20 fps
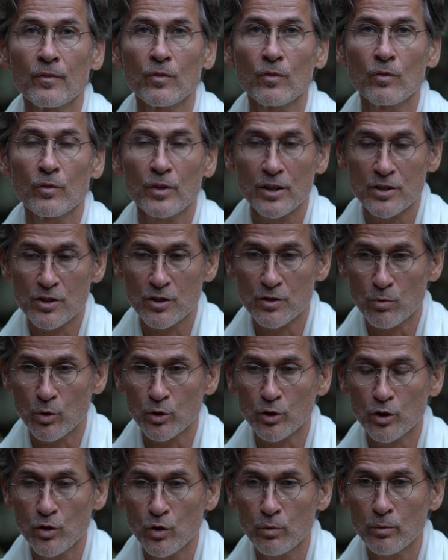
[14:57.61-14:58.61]
This is
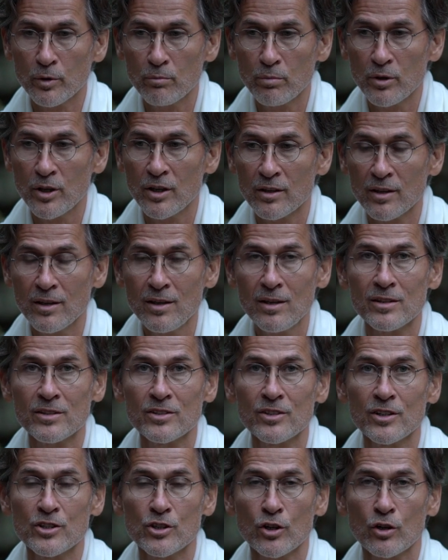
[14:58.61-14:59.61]
what human being is,
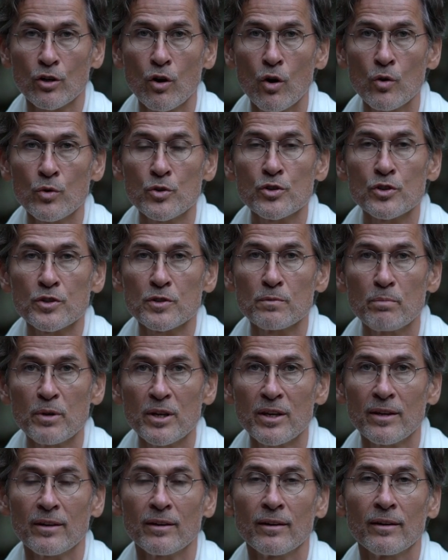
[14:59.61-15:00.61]
is a conscious
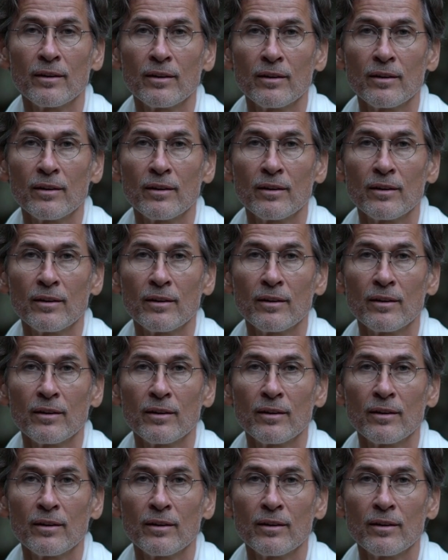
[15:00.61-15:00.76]
being.